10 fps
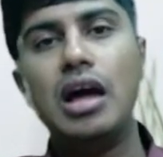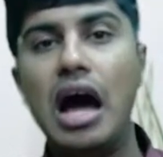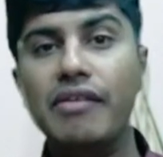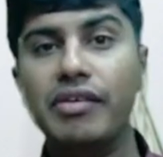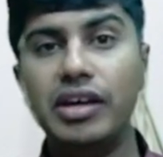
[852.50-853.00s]

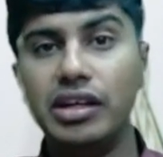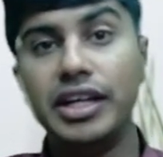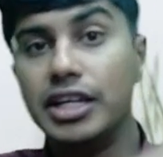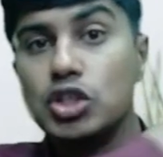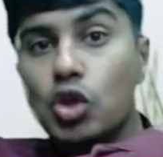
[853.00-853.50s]
However,
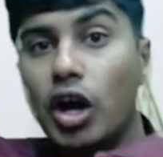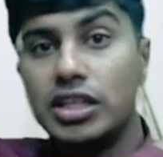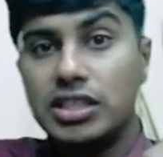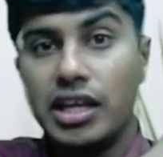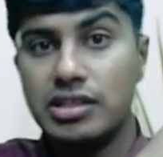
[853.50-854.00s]
it is
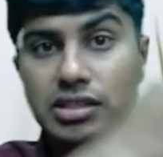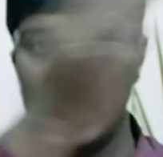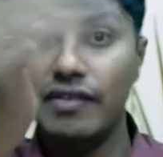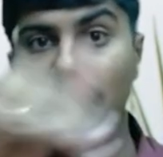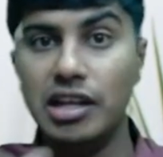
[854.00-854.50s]
not sales.
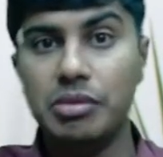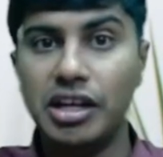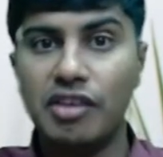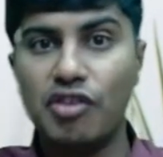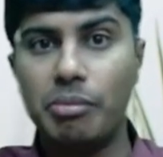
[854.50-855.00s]
I will
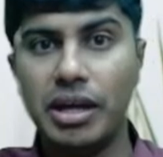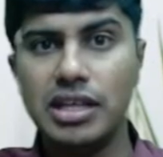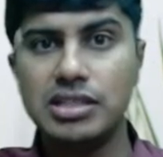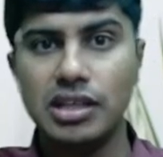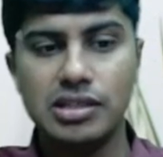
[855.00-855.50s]
eliminate it from
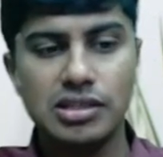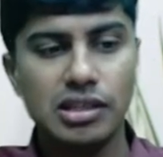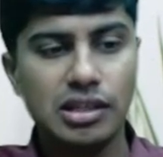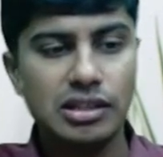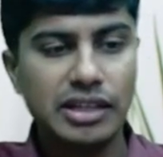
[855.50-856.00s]
my sales.
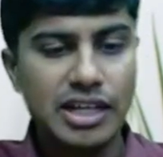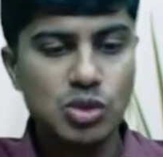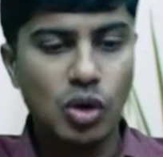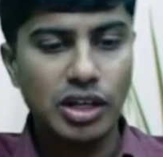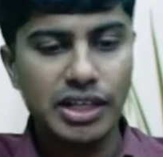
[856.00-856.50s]
That
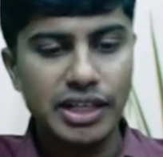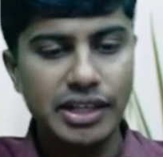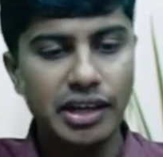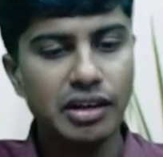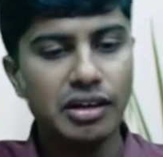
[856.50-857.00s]
is what I
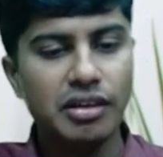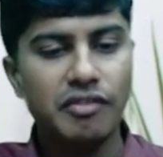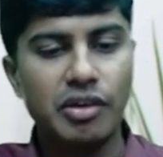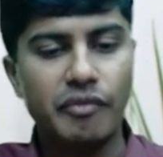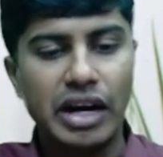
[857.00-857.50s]
did here.
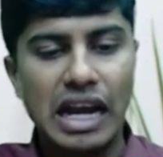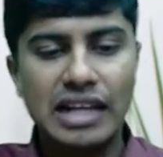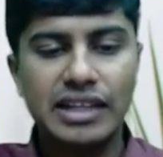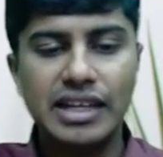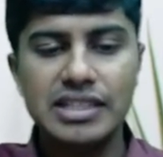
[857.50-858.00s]
From one
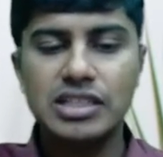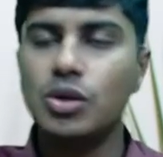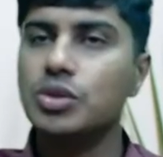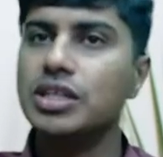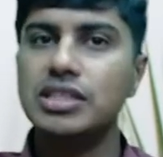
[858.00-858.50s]
lakh thirty-six
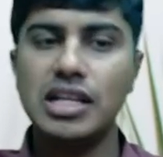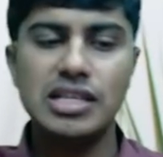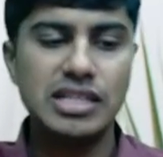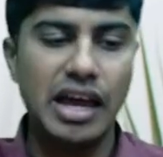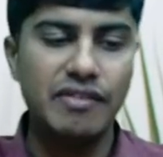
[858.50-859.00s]
thousand
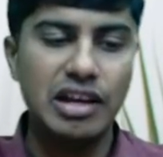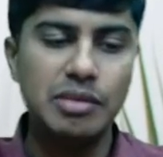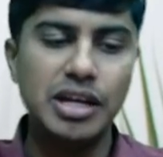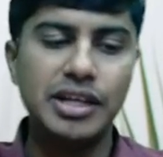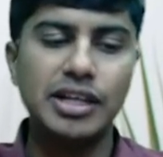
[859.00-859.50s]
sales, I have
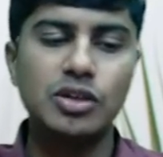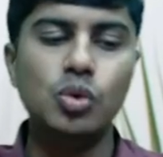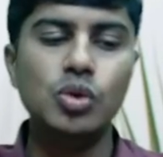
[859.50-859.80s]
eliminated